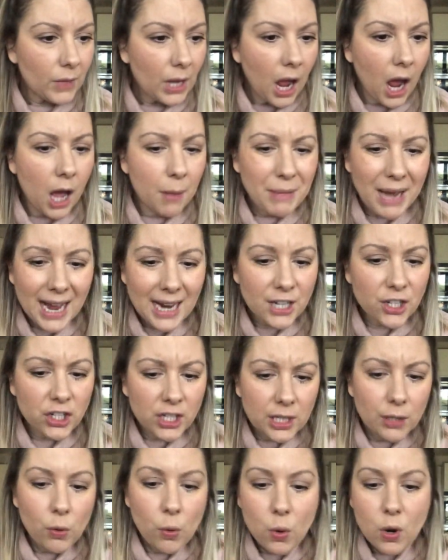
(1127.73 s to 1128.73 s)
I'm
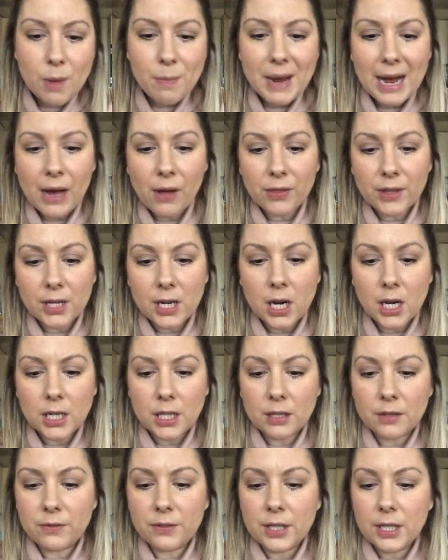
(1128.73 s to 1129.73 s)
actually all about the kind
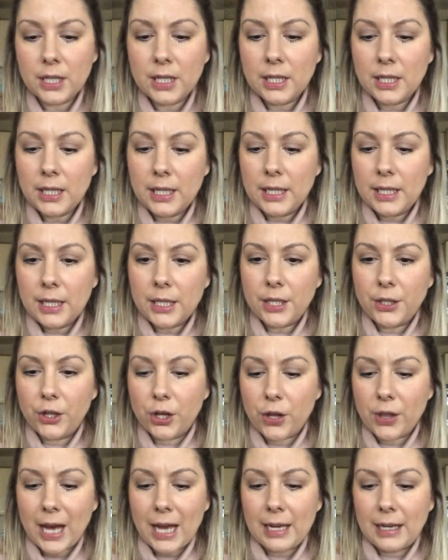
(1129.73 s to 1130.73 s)
of, you know,
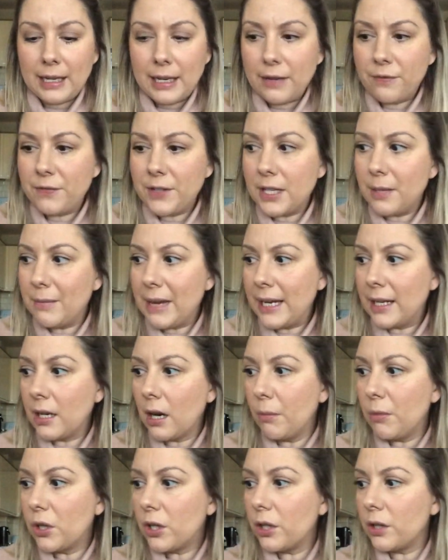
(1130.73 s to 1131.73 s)
that lived-in
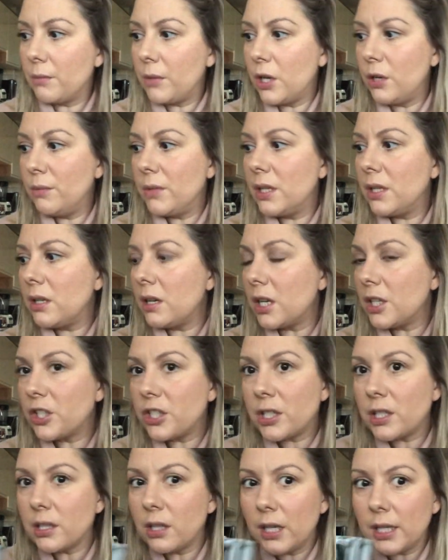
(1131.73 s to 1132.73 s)
makeup look at the moment. I
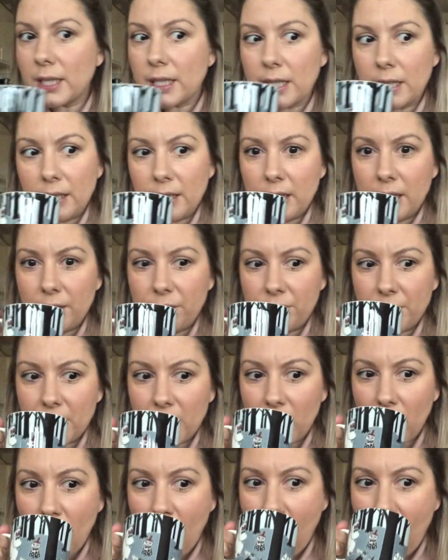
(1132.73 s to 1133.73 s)
just like it
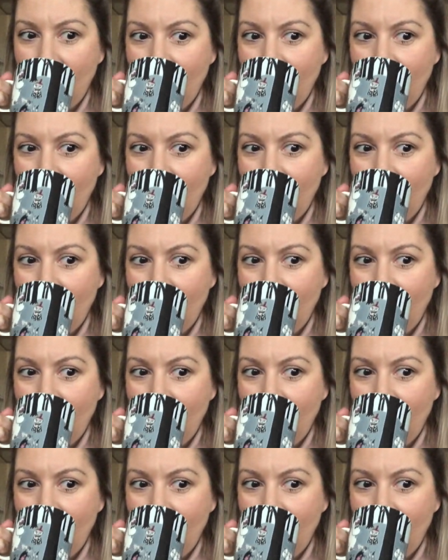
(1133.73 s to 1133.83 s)
lived-in.